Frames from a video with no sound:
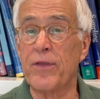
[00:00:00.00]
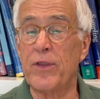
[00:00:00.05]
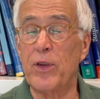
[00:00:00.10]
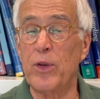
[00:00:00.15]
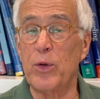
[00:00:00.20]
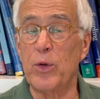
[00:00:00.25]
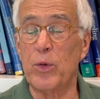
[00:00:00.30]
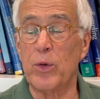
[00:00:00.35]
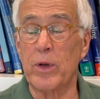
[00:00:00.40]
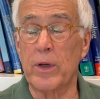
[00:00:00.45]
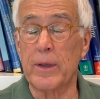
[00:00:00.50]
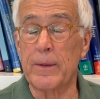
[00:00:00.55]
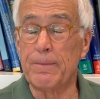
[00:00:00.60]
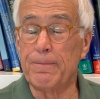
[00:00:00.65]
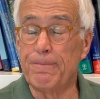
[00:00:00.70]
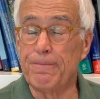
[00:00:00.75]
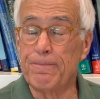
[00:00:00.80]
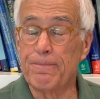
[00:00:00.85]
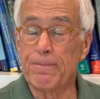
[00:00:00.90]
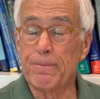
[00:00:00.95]
to
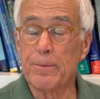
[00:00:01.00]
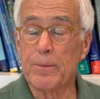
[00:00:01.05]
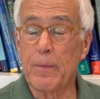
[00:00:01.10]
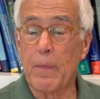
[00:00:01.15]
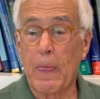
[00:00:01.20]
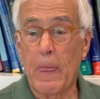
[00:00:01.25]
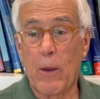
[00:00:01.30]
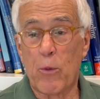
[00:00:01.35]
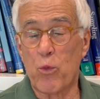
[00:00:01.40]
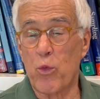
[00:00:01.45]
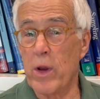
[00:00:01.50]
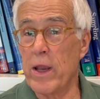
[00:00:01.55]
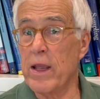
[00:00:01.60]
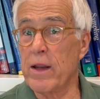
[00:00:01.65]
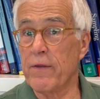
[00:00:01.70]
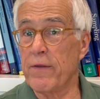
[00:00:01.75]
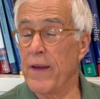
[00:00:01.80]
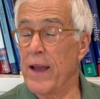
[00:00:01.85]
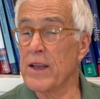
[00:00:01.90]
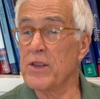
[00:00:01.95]

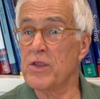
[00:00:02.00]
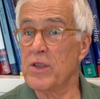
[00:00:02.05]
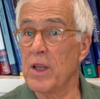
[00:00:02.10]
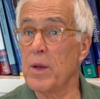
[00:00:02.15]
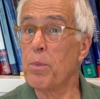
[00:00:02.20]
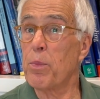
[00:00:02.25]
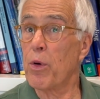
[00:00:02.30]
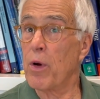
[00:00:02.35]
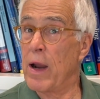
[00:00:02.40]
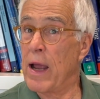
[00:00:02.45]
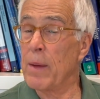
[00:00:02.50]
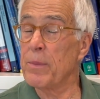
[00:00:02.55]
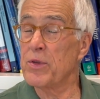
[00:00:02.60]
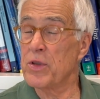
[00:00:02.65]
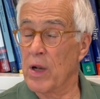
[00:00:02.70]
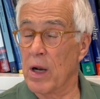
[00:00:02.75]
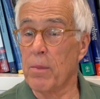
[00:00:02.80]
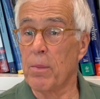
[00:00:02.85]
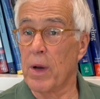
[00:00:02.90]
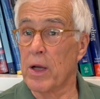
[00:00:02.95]
reinvest it, perhaps
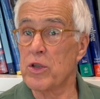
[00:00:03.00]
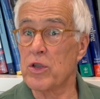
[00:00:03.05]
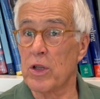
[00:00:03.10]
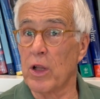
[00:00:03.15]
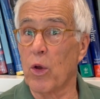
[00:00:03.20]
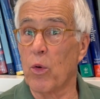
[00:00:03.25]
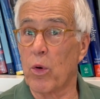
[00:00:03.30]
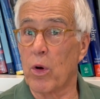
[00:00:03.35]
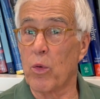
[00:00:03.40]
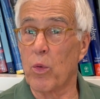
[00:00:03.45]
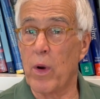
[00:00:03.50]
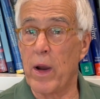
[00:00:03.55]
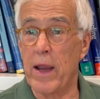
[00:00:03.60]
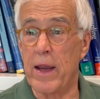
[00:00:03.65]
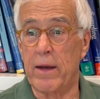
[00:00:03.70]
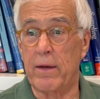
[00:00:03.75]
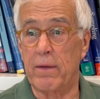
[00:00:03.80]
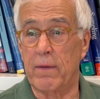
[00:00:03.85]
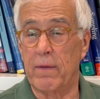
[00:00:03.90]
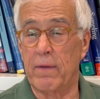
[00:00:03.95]
at a much lower
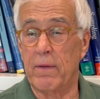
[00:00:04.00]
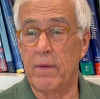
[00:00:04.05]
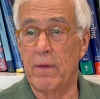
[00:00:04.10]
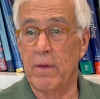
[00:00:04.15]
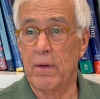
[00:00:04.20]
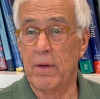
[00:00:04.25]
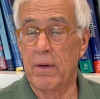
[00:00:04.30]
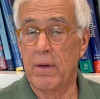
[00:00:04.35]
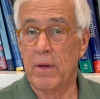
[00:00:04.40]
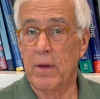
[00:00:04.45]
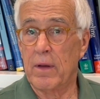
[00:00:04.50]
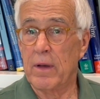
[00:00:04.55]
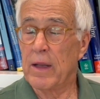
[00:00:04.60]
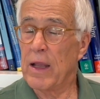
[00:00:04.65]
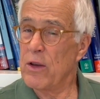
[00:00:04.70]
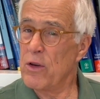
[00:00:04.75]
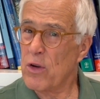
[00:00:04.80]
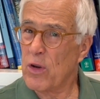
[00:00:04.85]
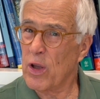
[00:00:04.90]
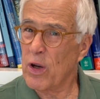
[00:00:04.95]
rate. Now,
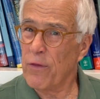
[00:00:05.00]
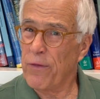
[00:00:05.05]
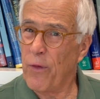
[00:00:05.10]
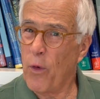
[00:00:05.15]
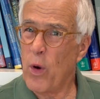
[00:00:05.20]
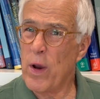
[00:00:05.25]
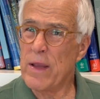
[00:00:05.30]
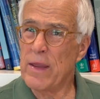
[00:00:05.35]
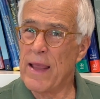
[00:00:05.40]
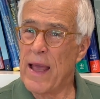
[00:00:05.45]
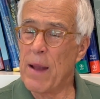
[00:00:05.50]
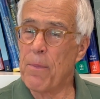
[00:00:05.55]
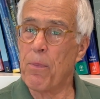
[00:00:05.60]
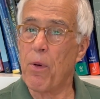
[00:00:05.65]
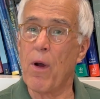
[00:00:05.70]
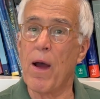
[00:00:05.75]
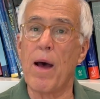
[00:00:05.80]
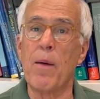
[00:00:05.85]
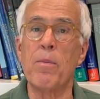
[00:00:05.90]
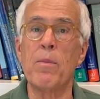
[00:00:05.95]
you could avoid that
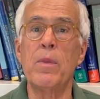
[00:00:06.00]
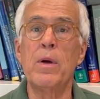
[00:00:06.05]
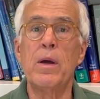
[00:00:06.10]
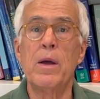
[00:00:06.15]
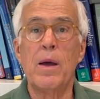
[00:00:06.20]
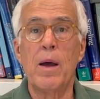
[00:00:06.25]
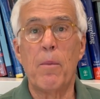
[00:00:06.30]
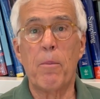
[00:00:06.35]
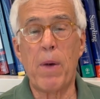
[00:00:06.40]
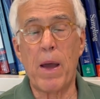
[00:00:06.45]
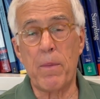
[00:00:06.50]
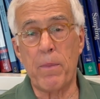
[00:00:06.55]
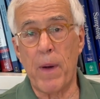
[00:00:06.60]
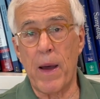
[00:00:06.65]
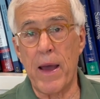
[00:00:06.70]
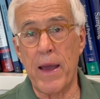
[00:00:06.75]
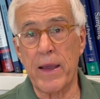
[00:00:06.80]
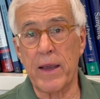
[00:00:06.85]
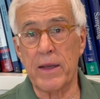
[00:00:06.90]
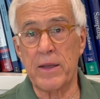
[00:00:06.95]
problem by
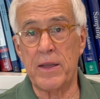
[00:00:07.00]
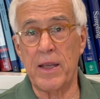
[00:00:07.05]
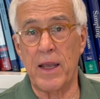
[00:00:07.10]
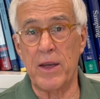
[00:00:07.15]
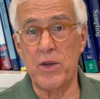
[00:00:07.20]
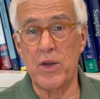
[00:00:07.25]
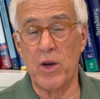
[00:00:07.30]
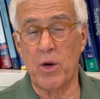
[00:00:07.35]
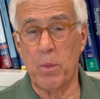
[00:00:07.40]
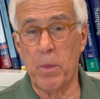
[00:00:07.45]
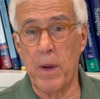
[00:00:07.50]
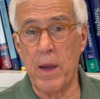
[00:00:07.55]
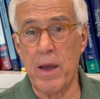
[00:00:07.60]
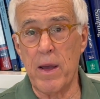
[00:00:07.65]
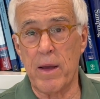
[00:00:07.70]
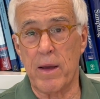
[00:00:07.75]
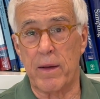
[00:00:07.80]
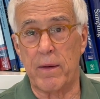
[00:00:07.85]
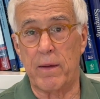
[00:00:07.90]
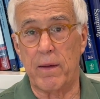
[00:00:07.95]
buying a 10-year
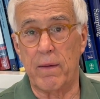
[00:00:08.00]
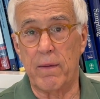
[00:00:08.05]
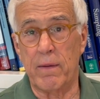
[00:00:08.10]
bond.